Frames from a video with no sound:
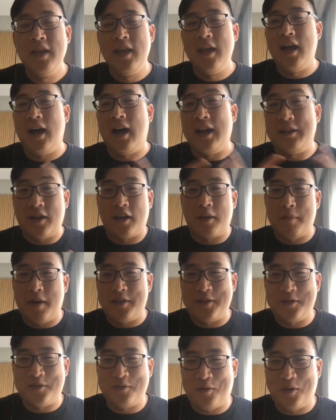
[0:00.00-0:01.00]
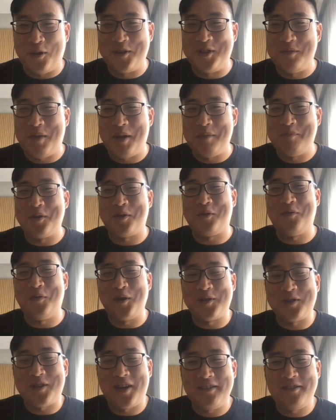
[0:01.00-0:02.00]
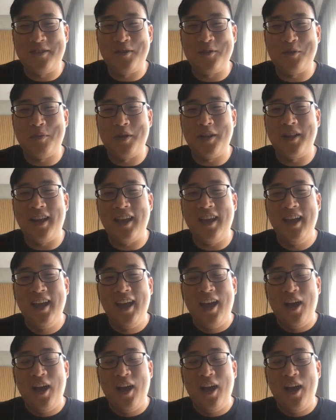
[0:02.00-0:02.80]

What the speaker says: I talk about this, of course, in my book, Voice, Content, Usability.